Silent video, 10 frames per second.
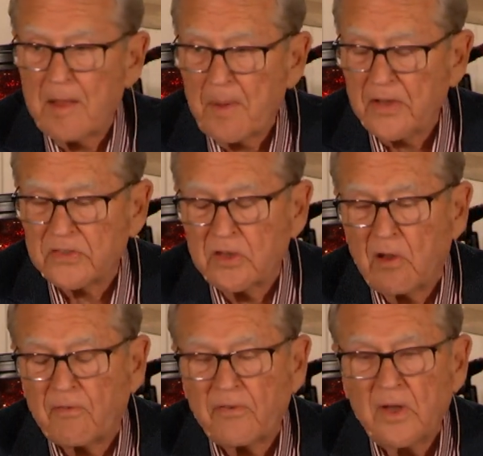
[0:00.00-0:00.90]
I
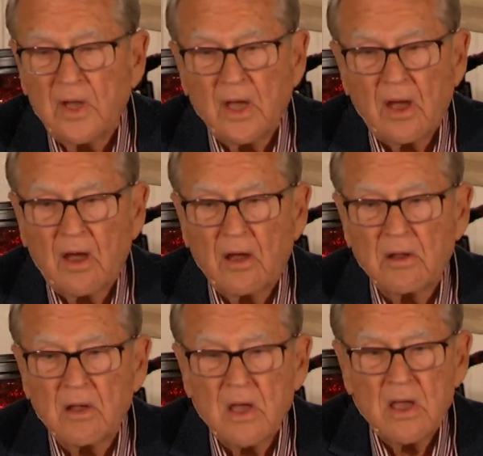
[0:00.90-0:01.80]
myself
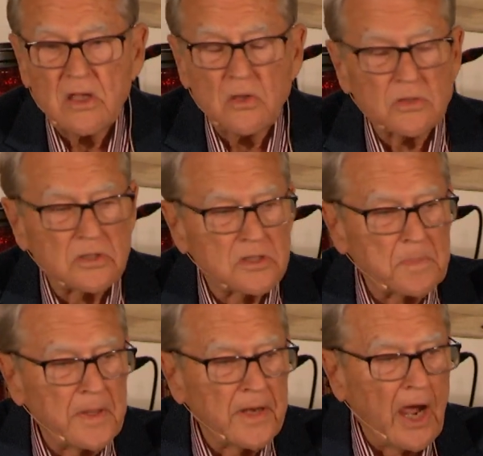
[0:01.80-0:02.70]
used to
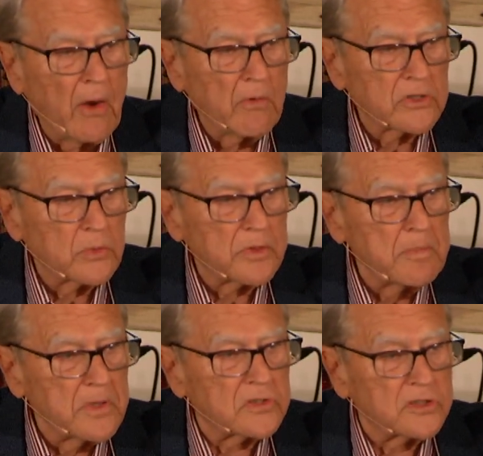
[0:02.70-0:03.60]
spend hours
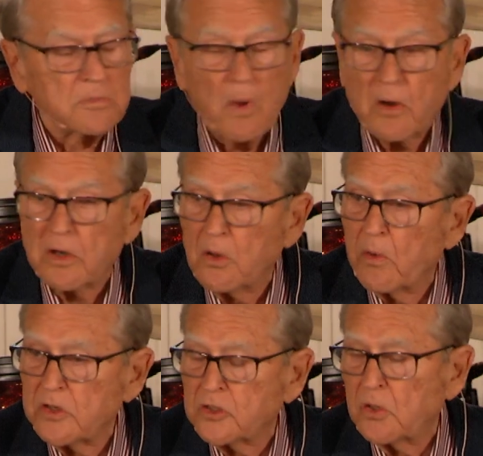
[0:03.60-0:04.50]
with Mrs. Martyn
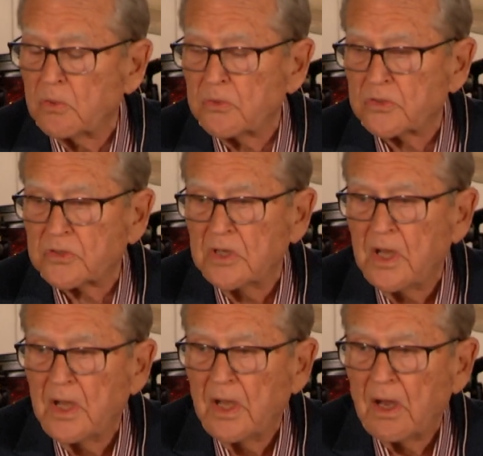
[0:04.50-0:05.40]
Lloyd
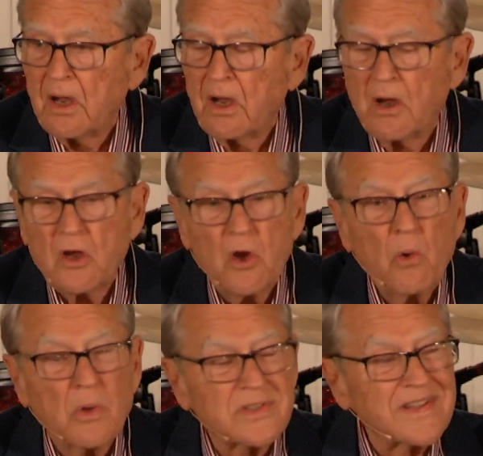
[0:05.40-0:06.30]
Jones,
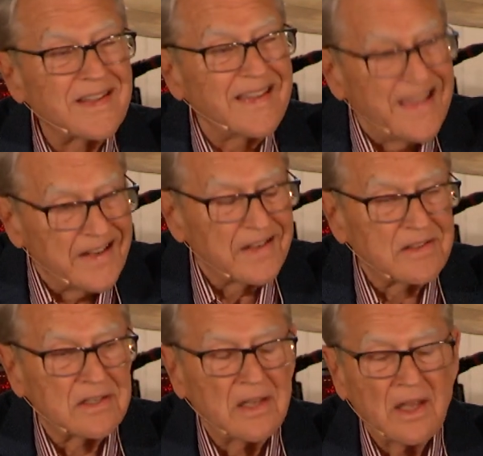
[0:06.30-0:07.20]
who was in
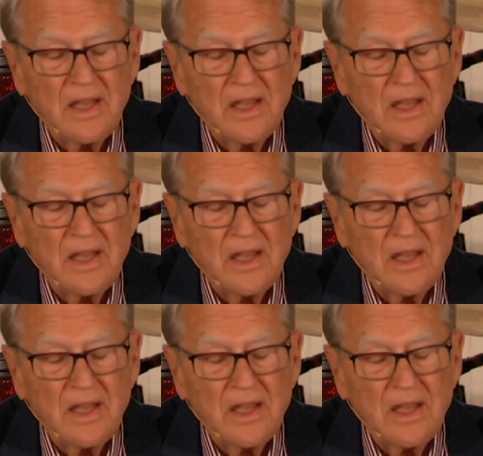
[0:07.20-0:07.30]
it.